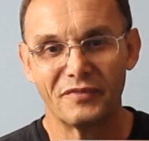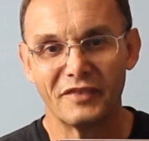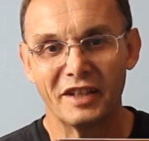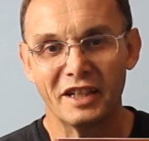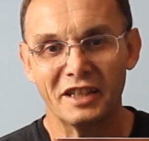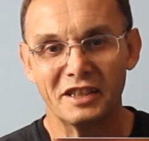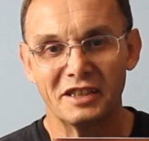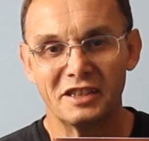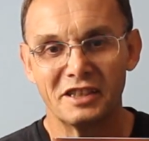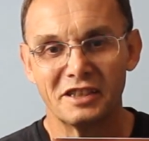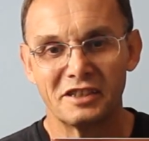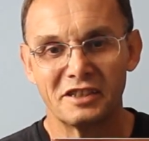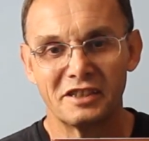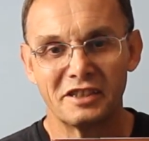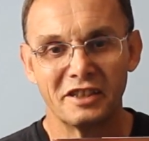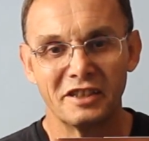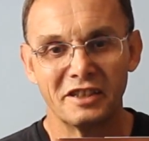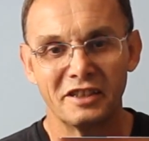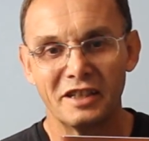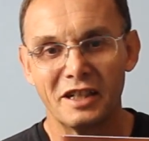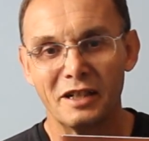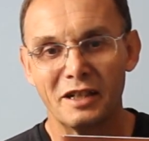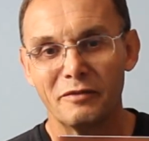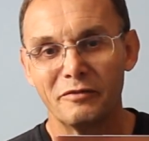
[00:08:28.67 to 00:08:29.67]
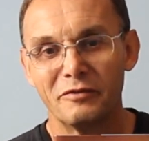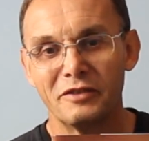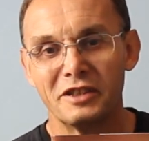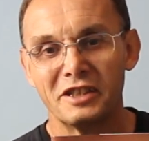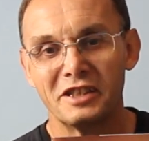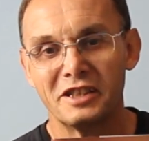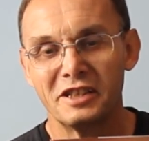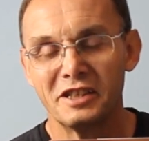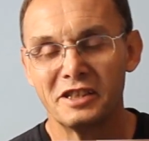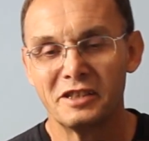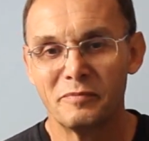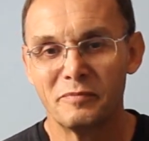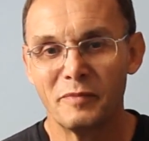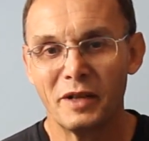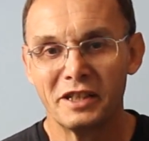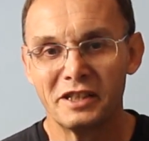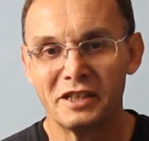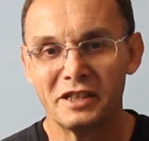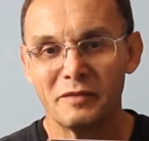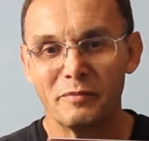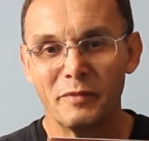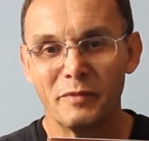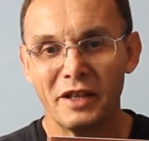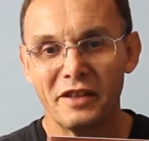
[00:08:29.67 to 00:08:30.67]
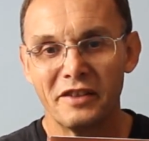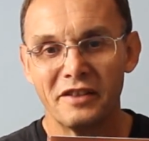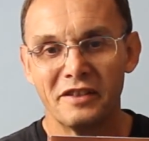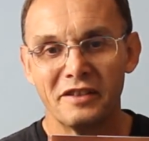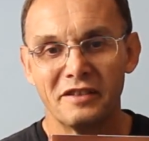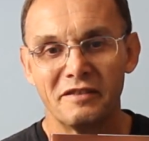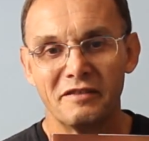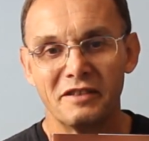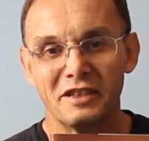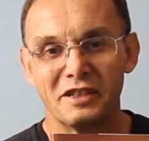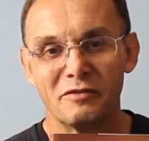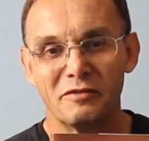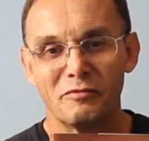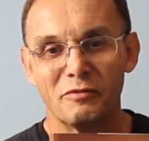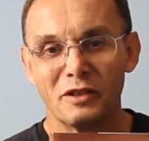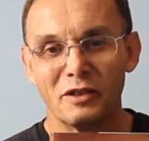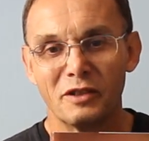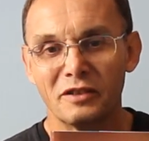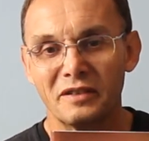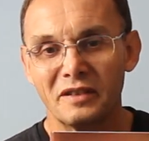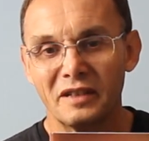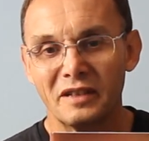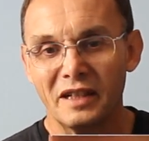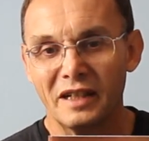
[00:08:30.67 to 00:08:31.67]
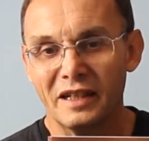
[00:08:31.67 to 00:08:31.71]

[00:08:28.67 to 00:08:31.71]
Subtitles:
It just turn up, fish this magic method, this rod,